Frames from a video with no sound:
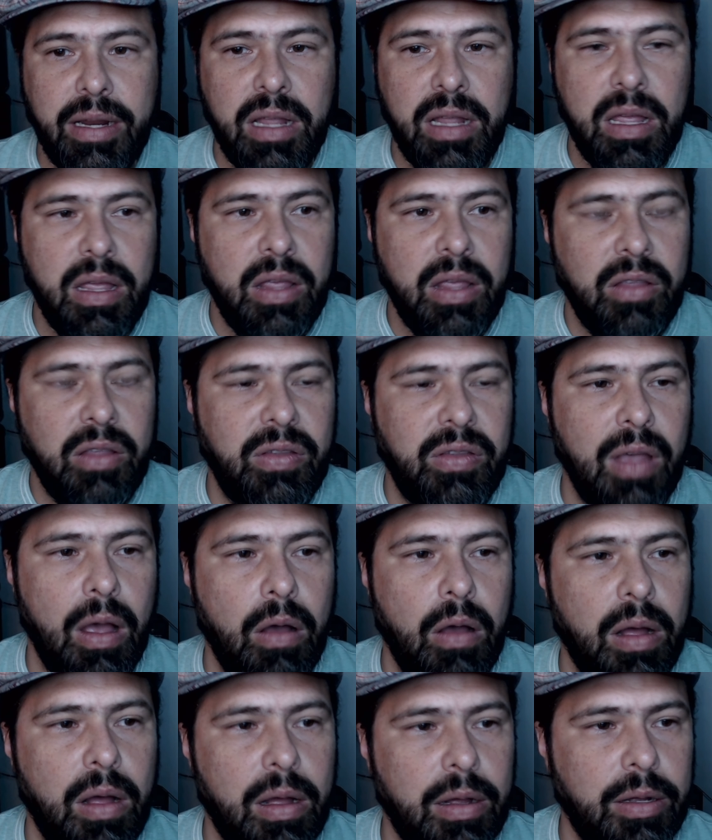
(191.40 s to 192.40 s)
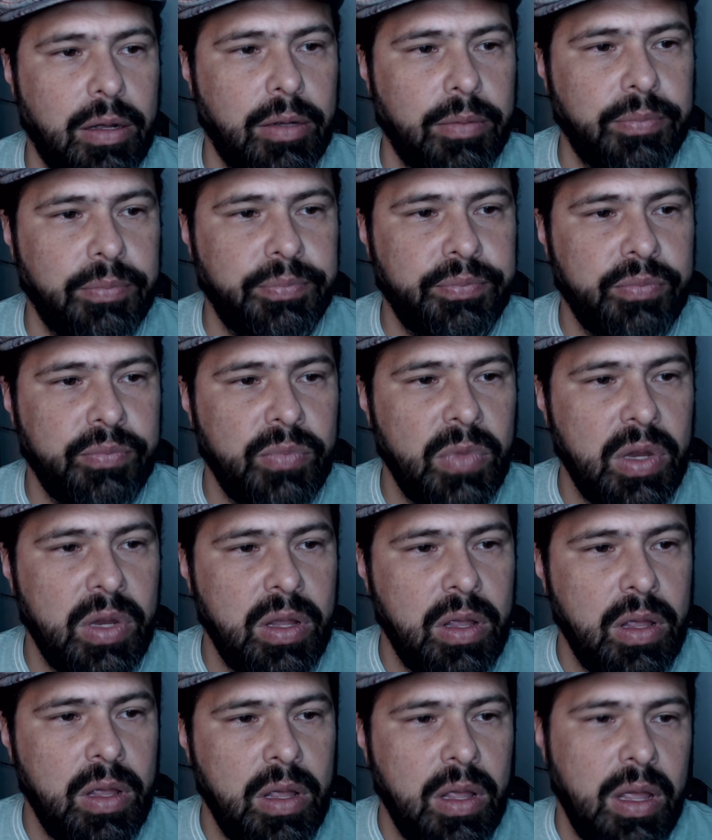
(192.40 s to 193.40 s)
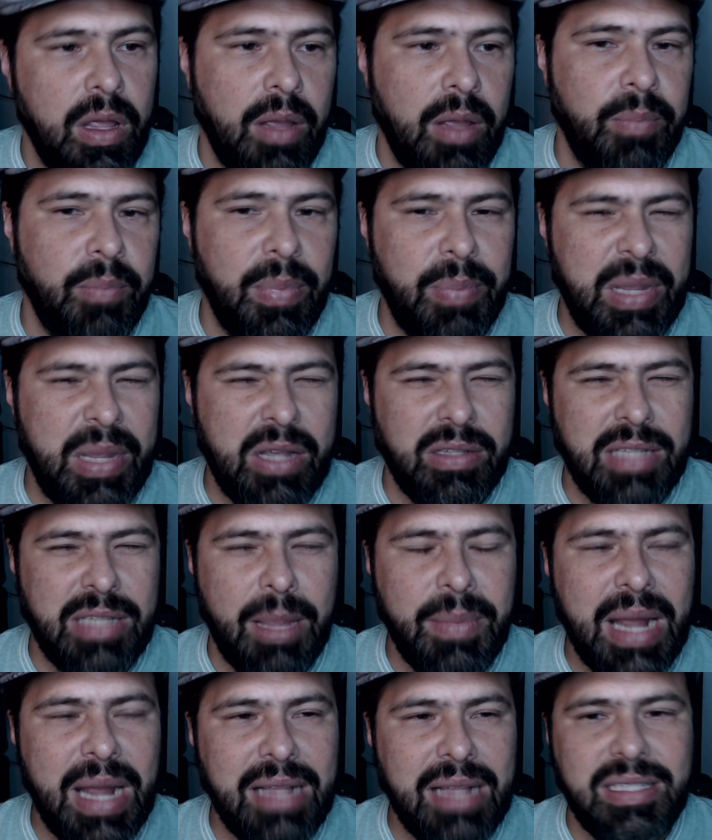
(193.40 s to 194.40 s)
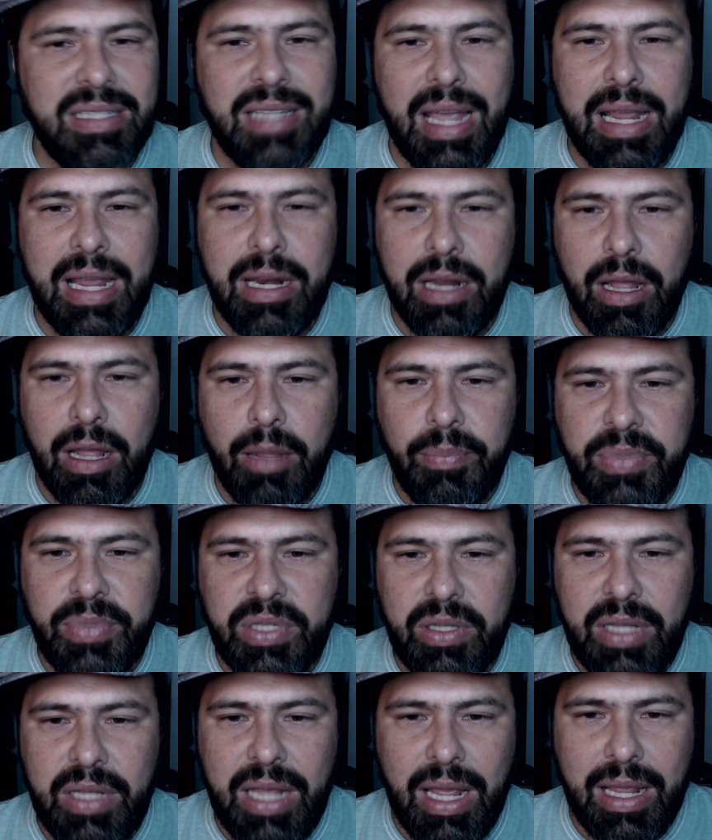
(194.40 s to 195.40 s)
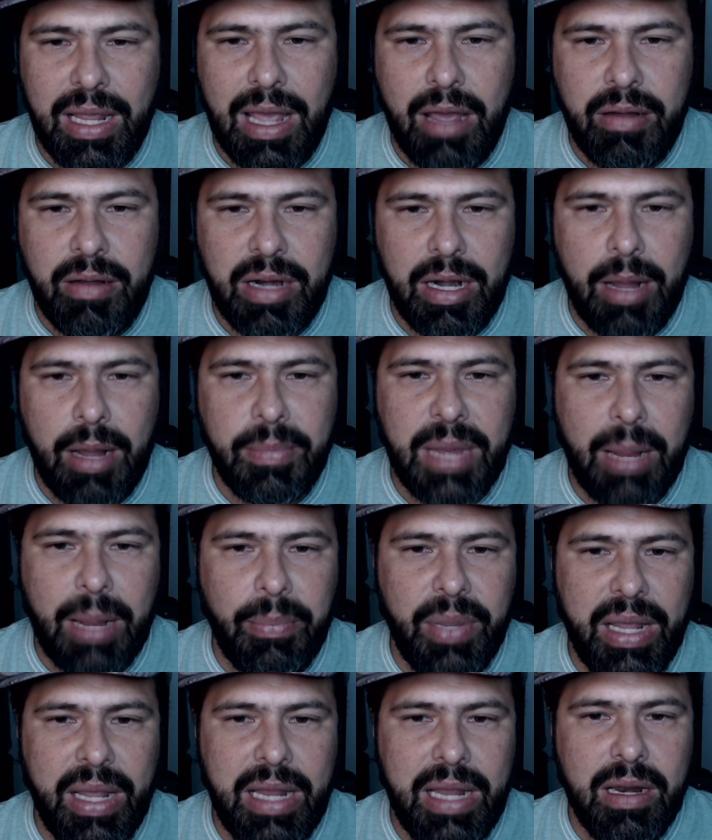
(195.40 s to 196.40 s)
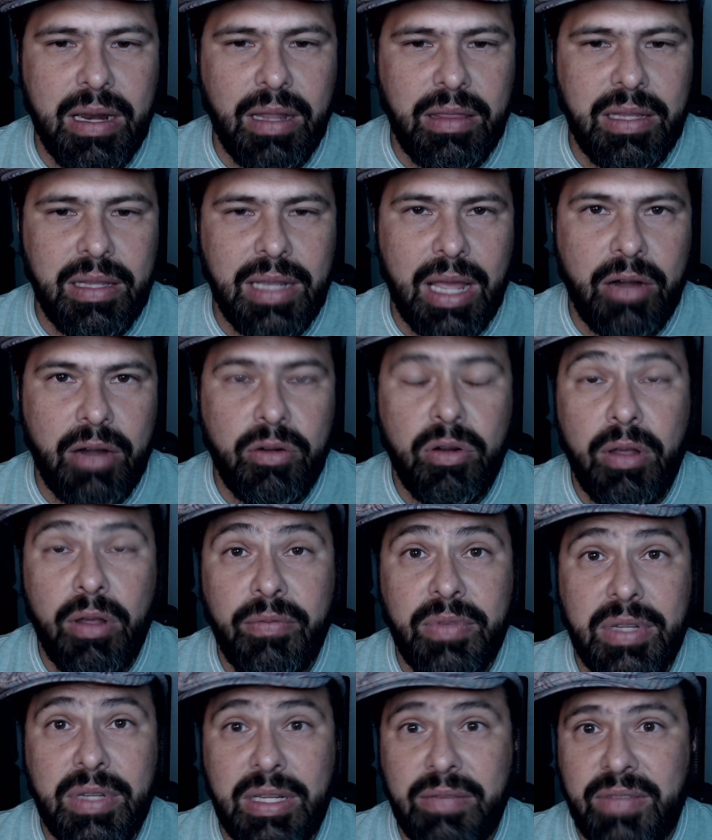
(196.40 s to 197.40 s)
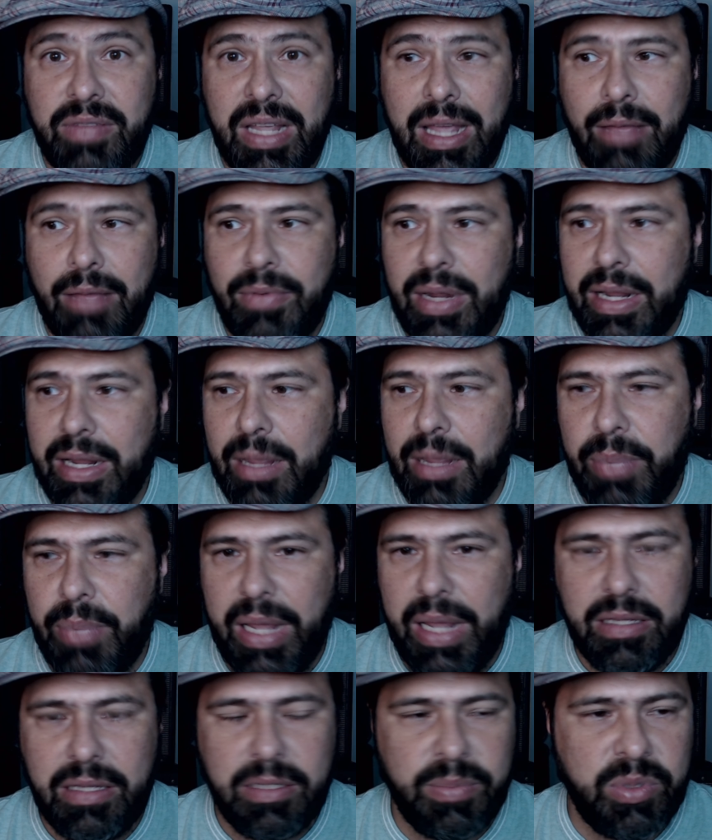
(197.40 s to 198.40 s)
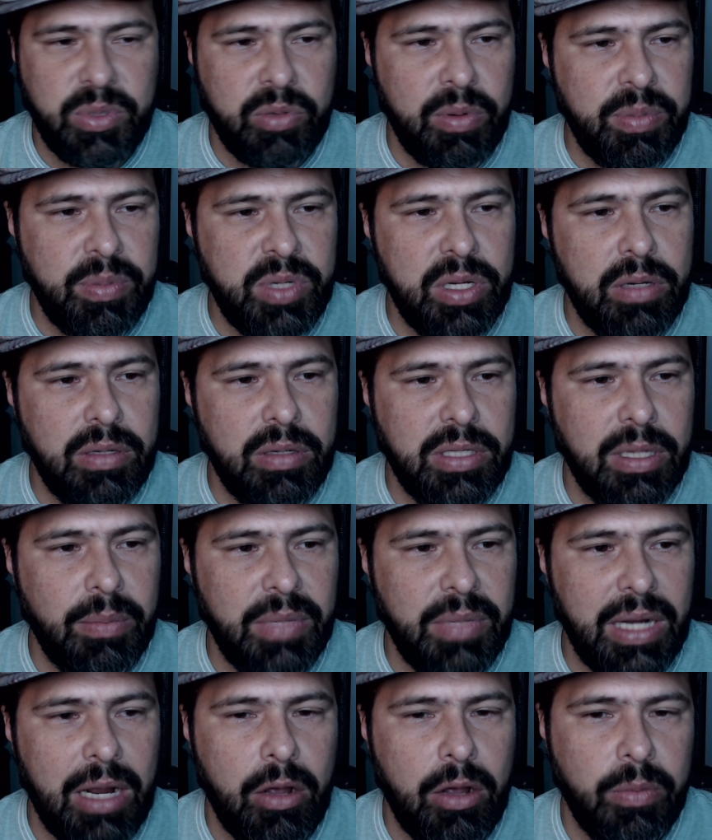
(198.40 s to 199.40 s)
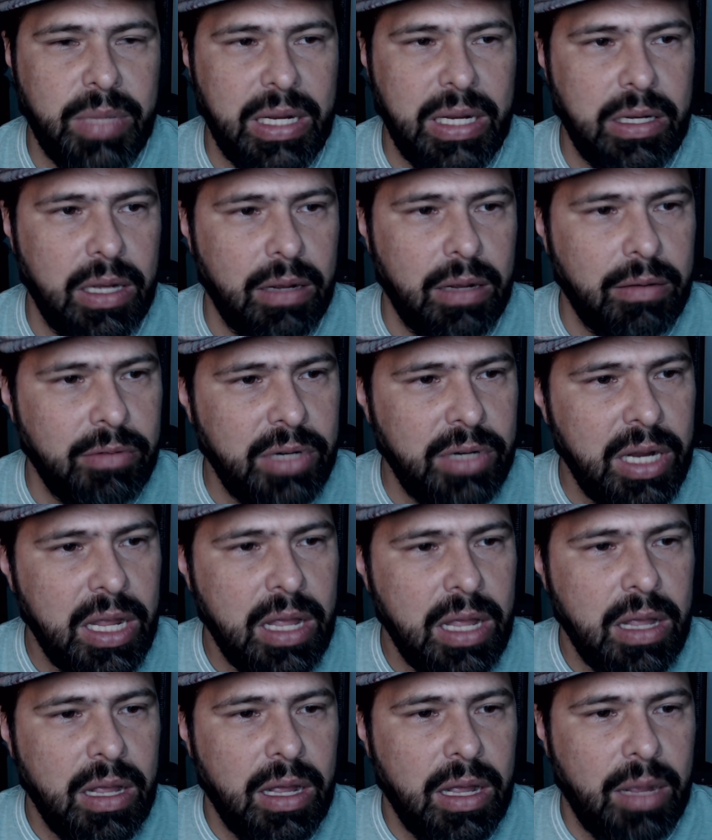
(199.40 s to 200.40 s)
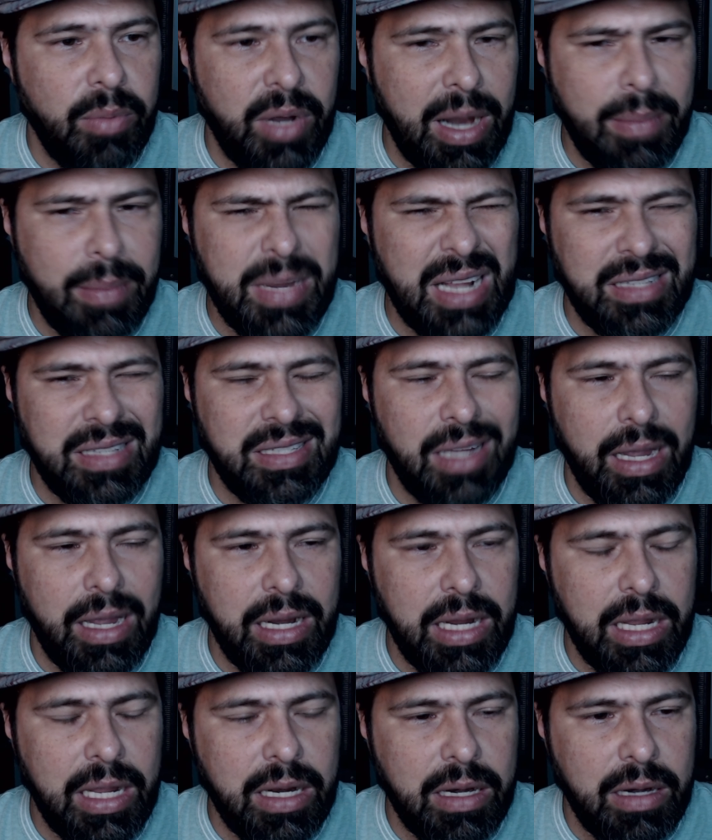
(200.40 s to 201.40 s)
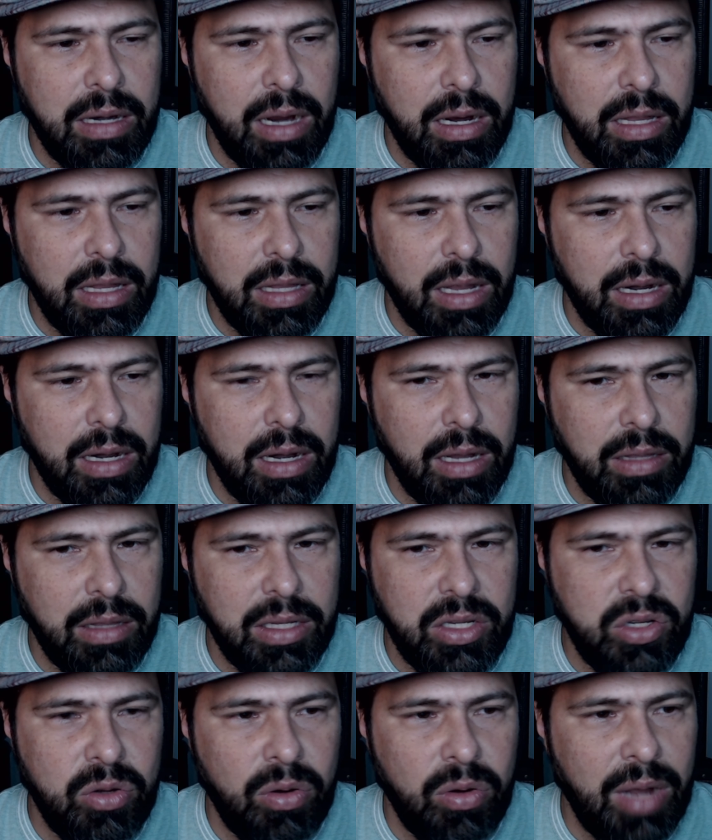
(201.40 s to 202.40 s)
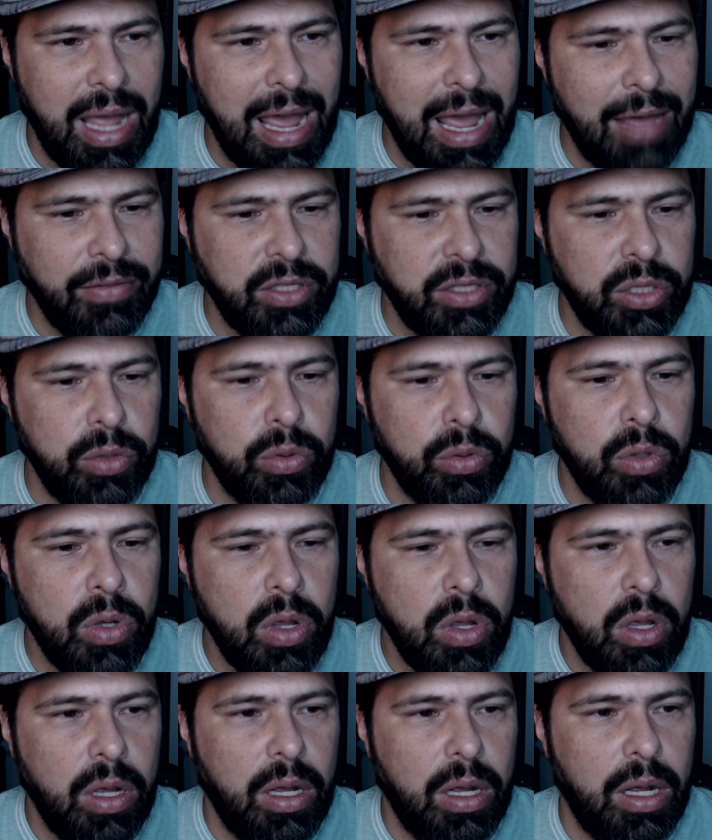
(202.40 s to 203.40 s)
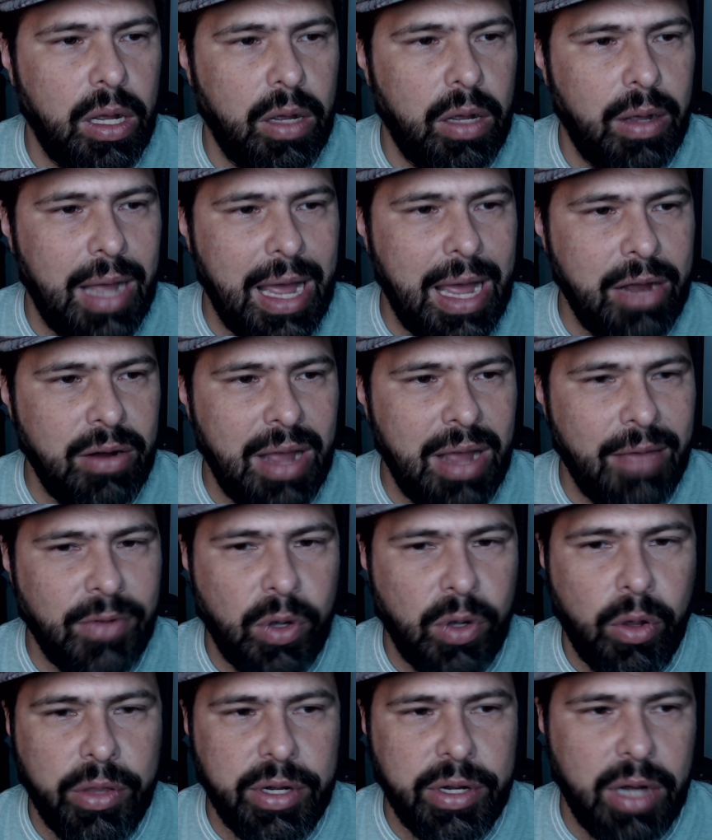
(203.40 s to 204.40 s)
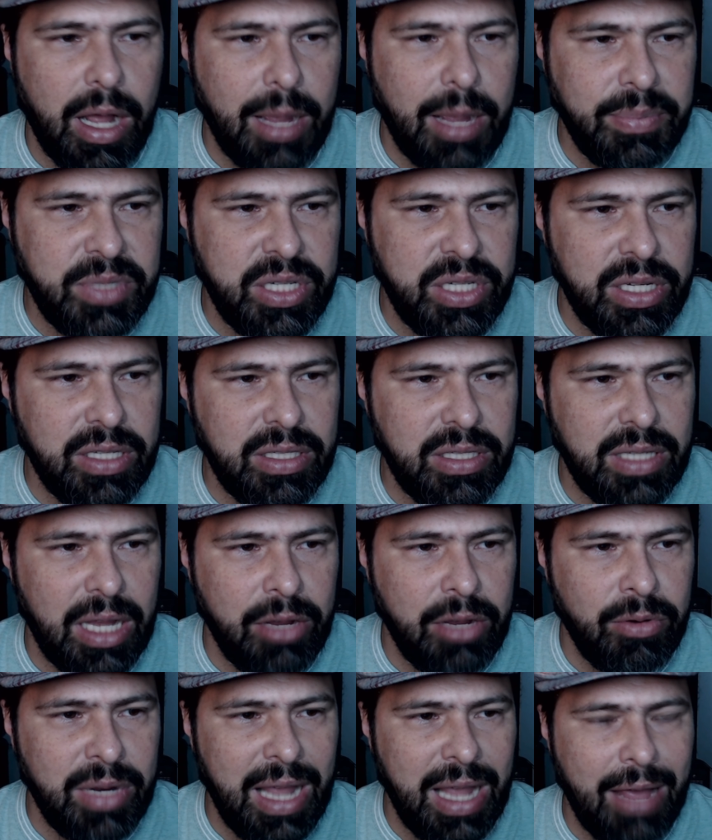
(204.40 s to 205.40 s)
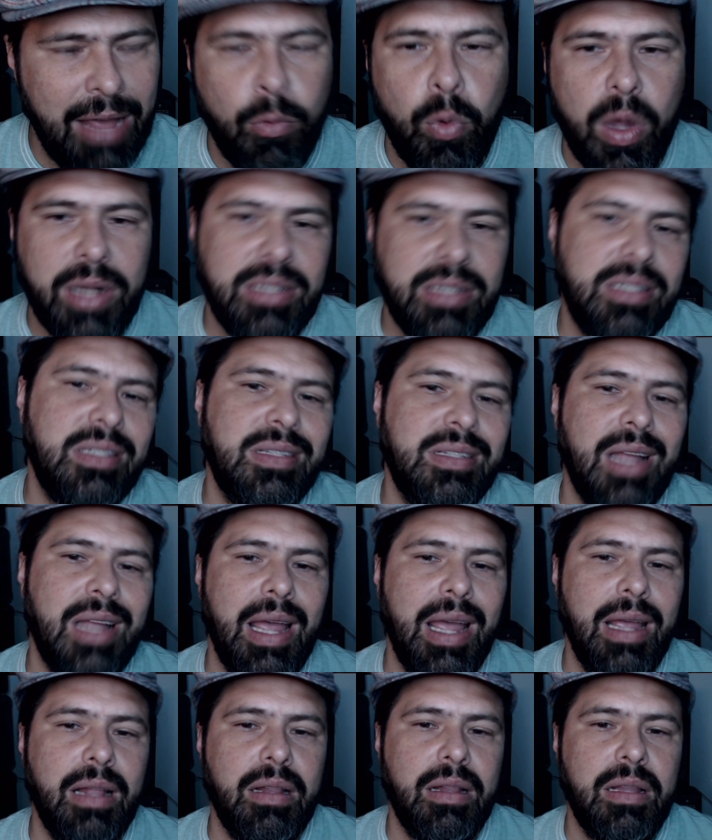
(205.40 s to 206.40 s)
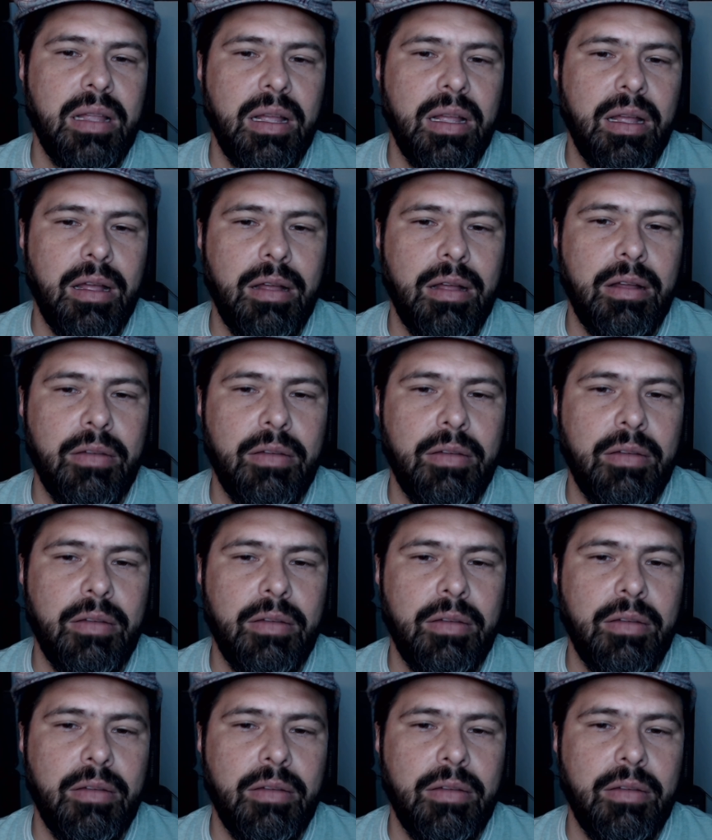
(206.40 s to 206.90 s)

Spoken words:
So because I'm not signed up to the account and I'm not paying nothing. I don't know if they have like a paid subscription or something. I hope they don't. But I'm not signing in and nothing. You don't have to. I don't have other options. I only have one style of